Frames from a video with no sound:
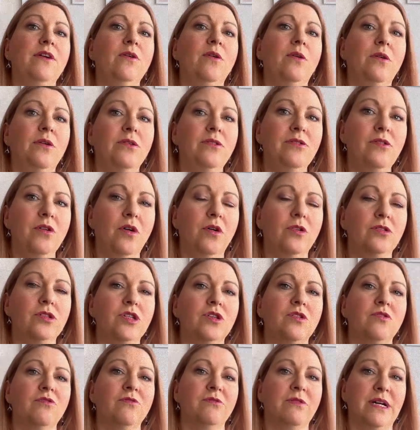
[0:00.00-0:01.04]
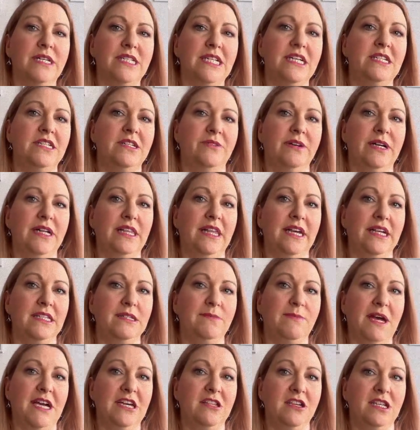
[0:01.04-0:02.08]
you're not already doing links
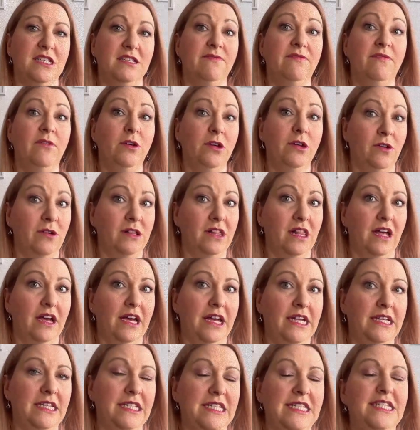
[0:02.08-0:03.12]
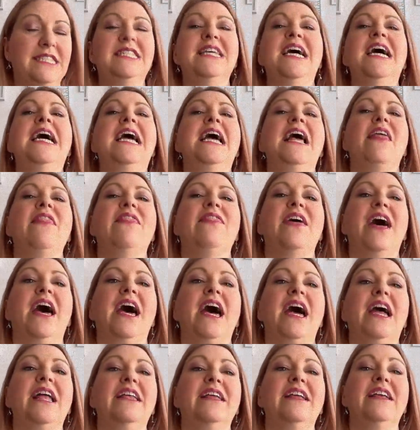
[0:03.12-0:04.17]
pages for your clients,
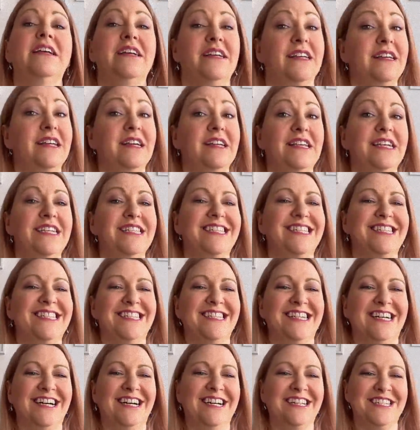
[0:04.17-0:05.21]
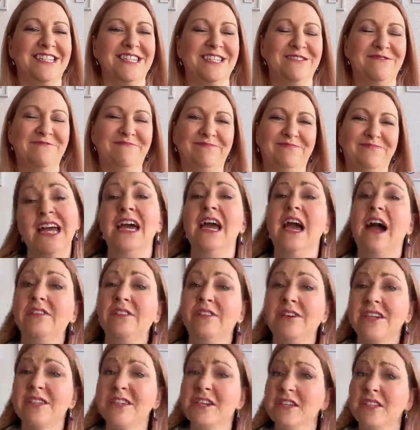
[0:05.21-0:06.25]
then you need to start. And
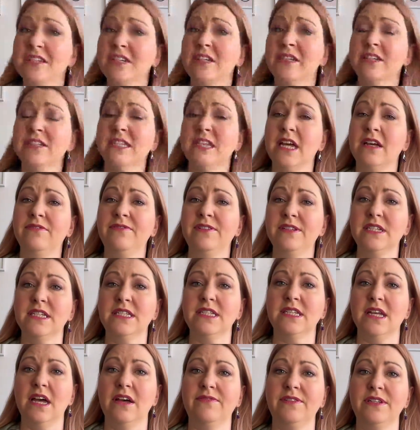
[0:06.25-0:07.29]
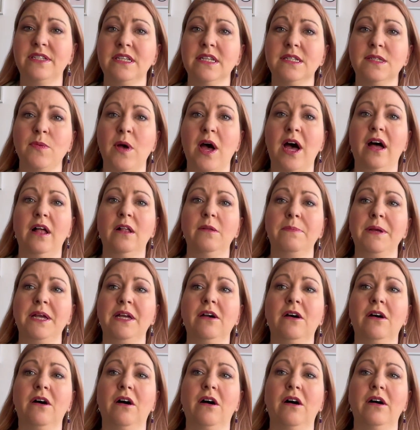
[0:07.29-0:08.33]
you're actually doing yourself a disservice as well,
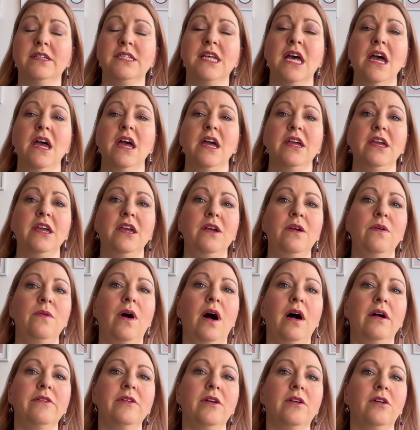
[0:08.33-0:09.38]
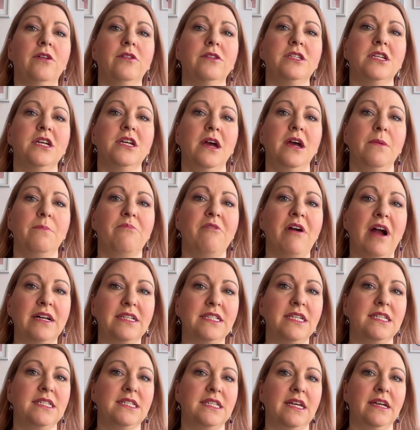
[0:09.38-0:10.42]
because you are not
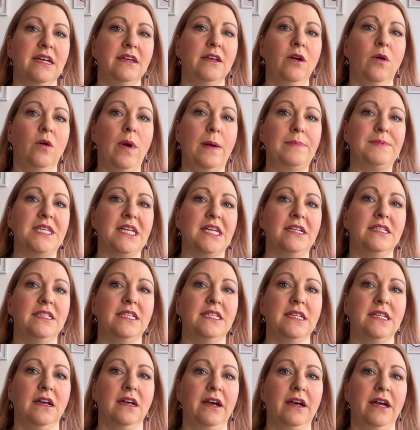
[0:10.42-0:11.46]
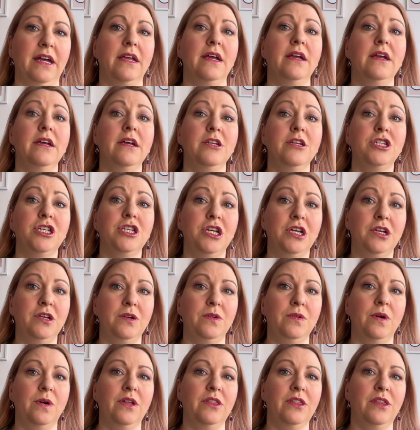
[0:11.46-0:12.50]
practicing your website design
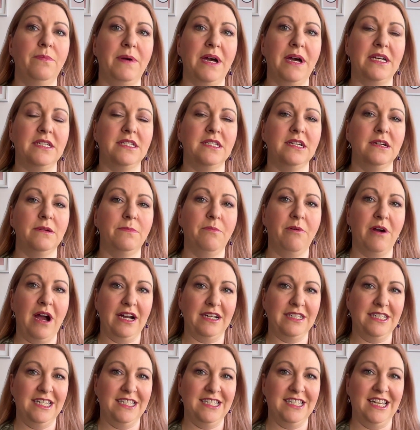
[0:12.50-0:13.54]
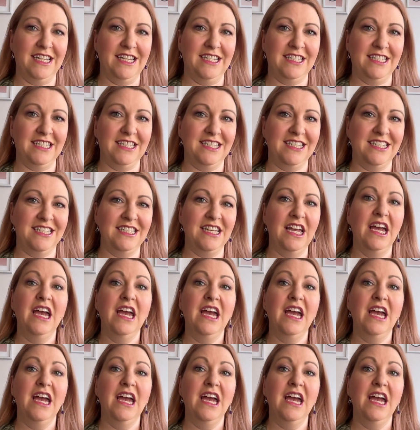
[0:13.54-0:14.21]
to the best practices.